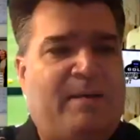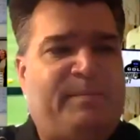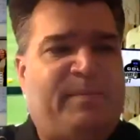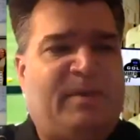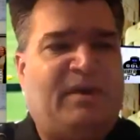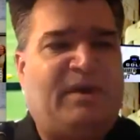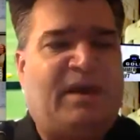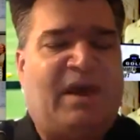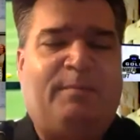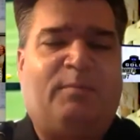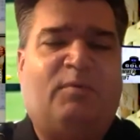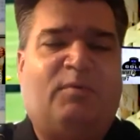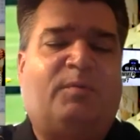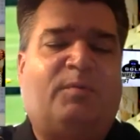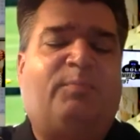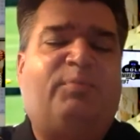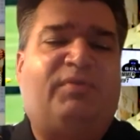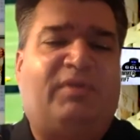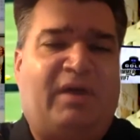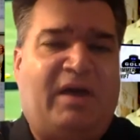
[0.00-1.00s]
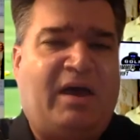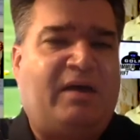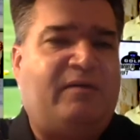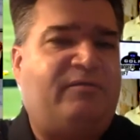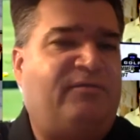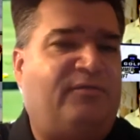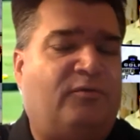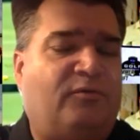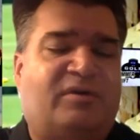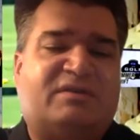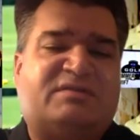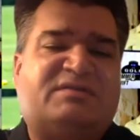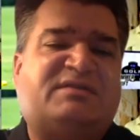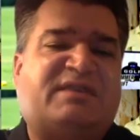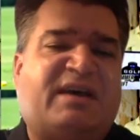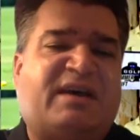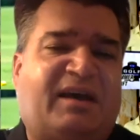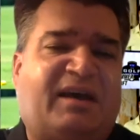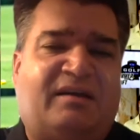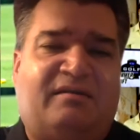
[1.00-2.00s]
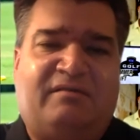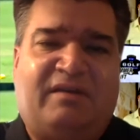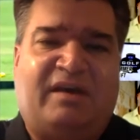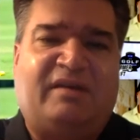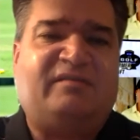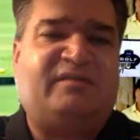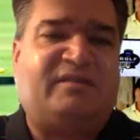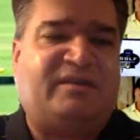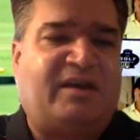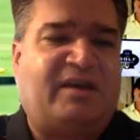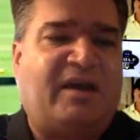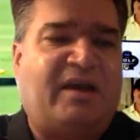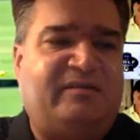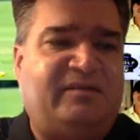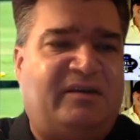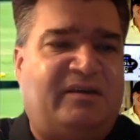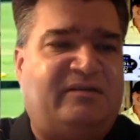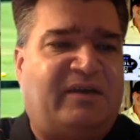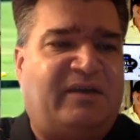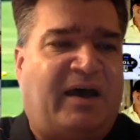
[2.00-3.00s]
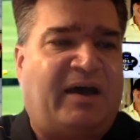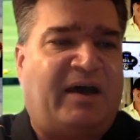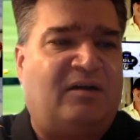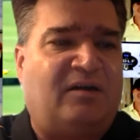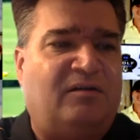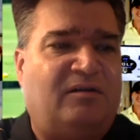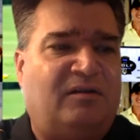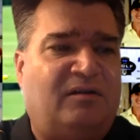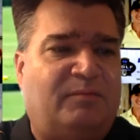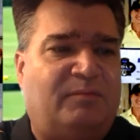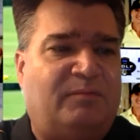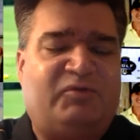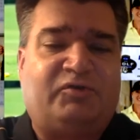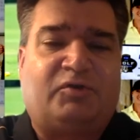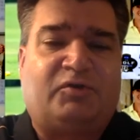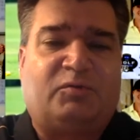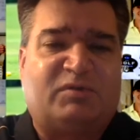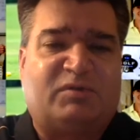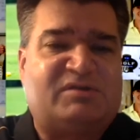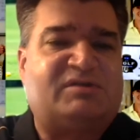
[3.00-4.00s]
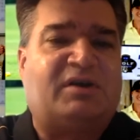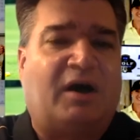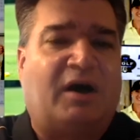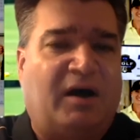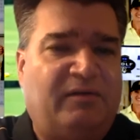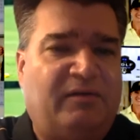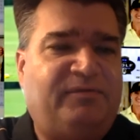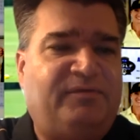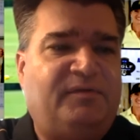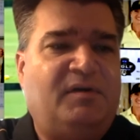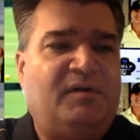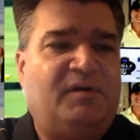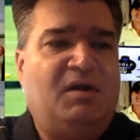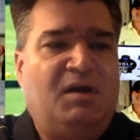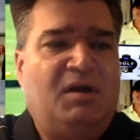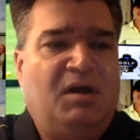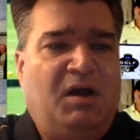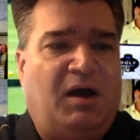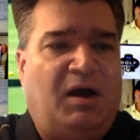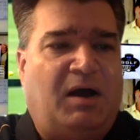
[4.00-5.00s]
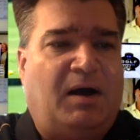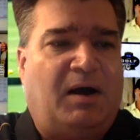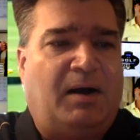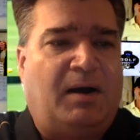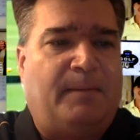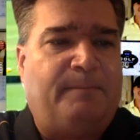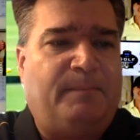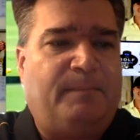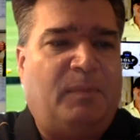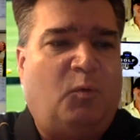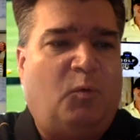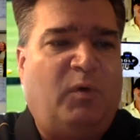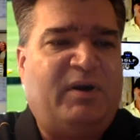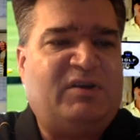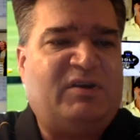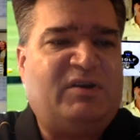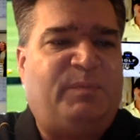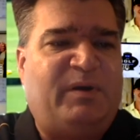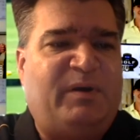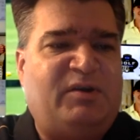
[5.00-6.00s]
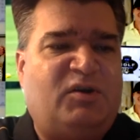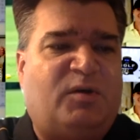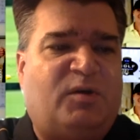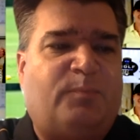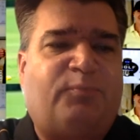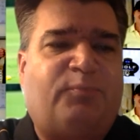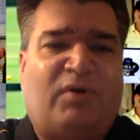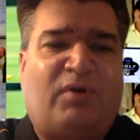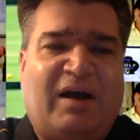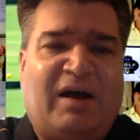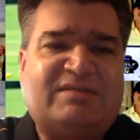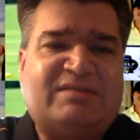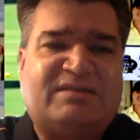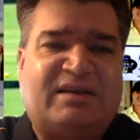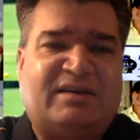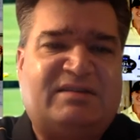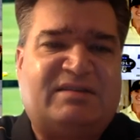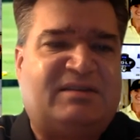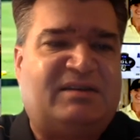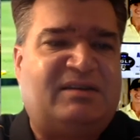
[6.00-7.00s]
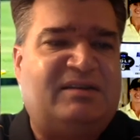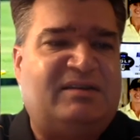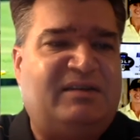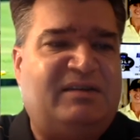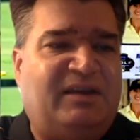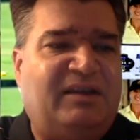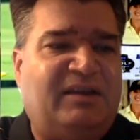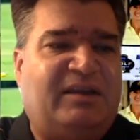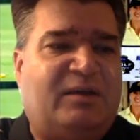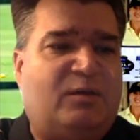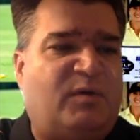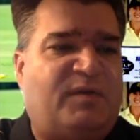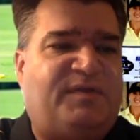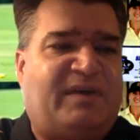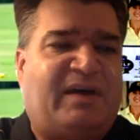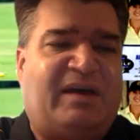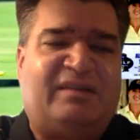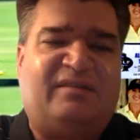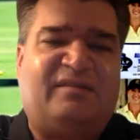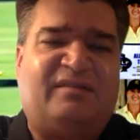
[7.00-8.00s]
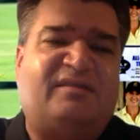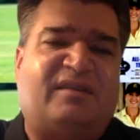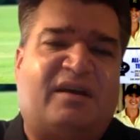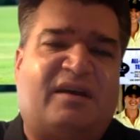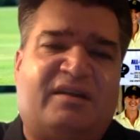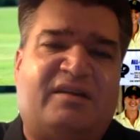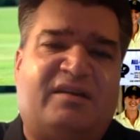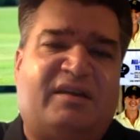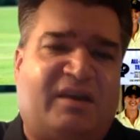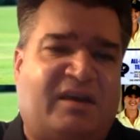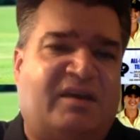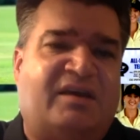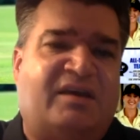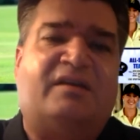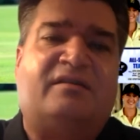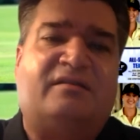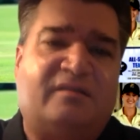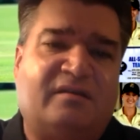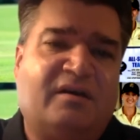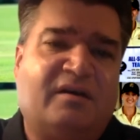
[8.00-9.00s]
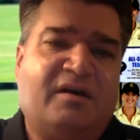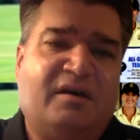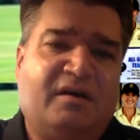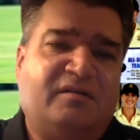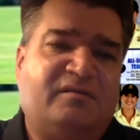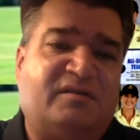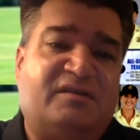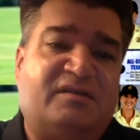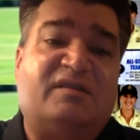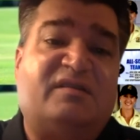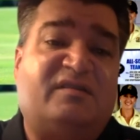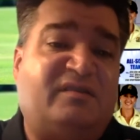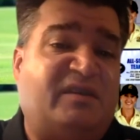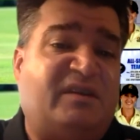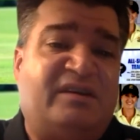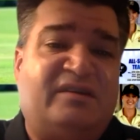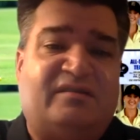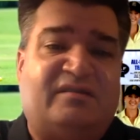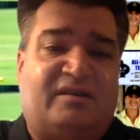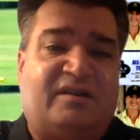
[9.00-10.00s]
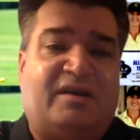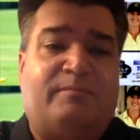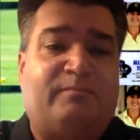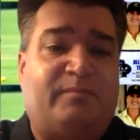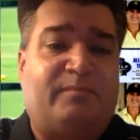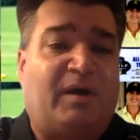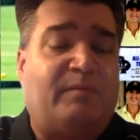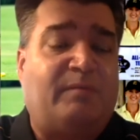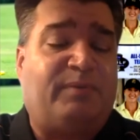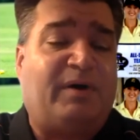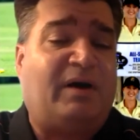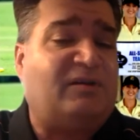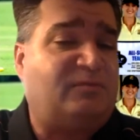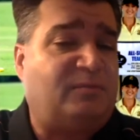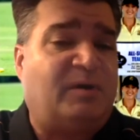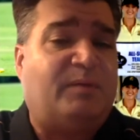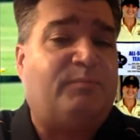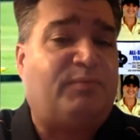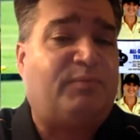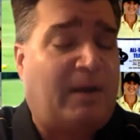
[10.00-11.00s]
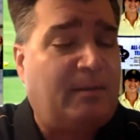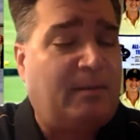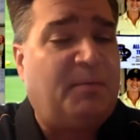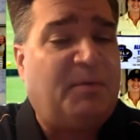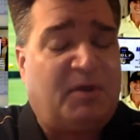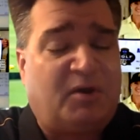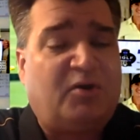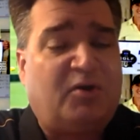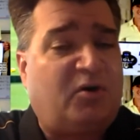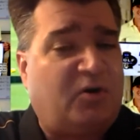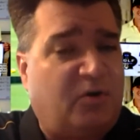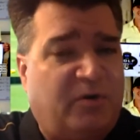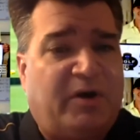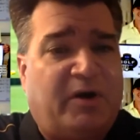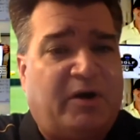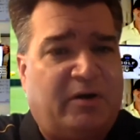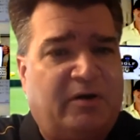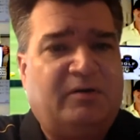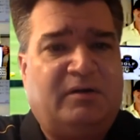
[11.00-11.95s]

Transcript: being able to play for a second SCAC title, I'm sure was tough. What has been your process in dealing with that sudden end to the season and probably your career?